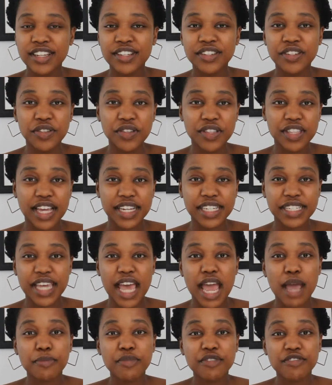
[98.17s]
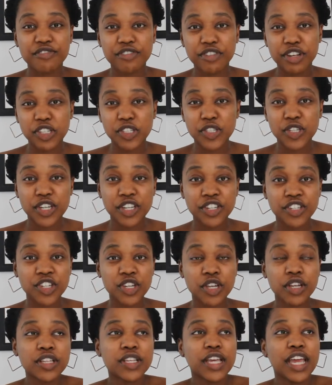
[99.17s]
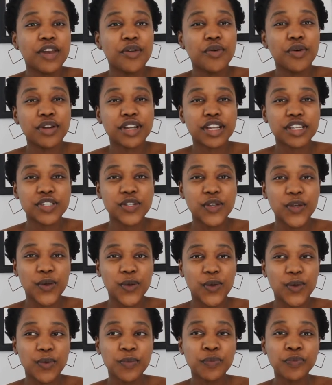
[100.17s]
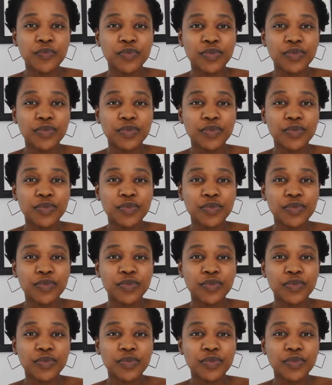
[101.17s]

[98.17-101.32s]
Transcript: do that type of research in order to